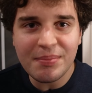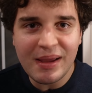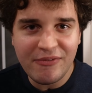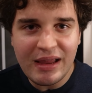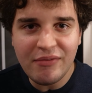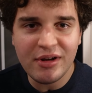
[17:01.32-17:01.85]
as my
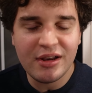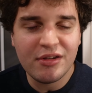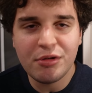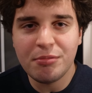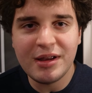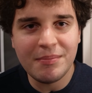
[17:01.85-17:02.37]
favorite
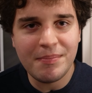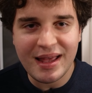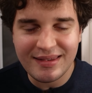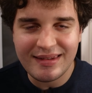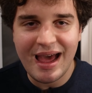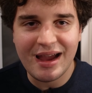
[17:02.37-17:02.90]
to win
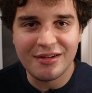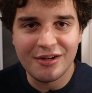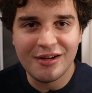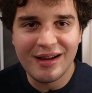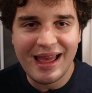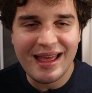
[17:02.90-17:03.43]
Best
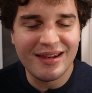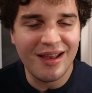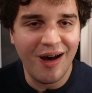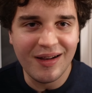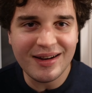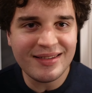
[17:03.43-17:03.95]
Actor, and
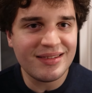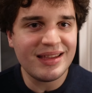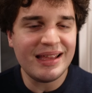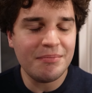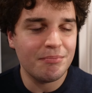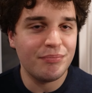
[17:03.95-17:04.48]

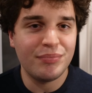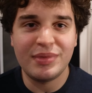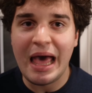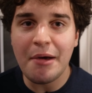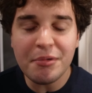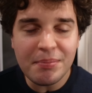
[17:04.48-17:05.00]
honestly,
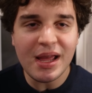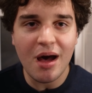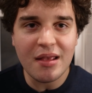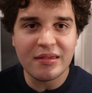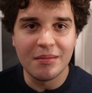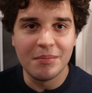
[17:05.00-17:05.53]
that would be
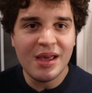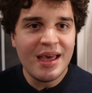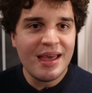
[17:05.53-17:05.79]
awesome.